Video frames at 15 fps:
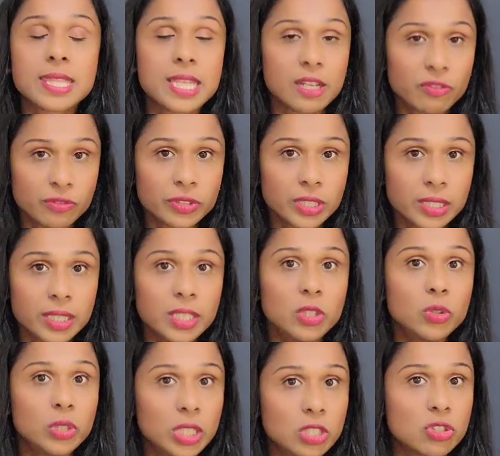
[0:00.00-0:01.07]
definitely
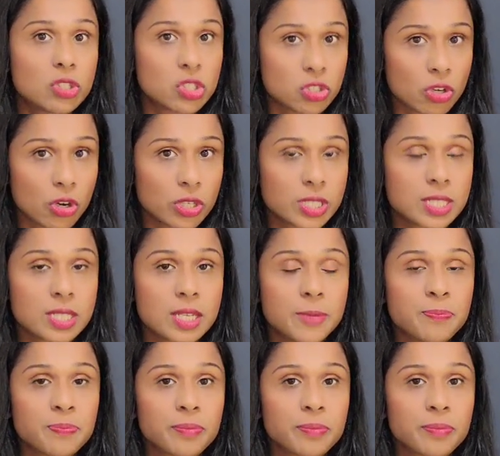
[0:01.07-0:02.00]
you need to start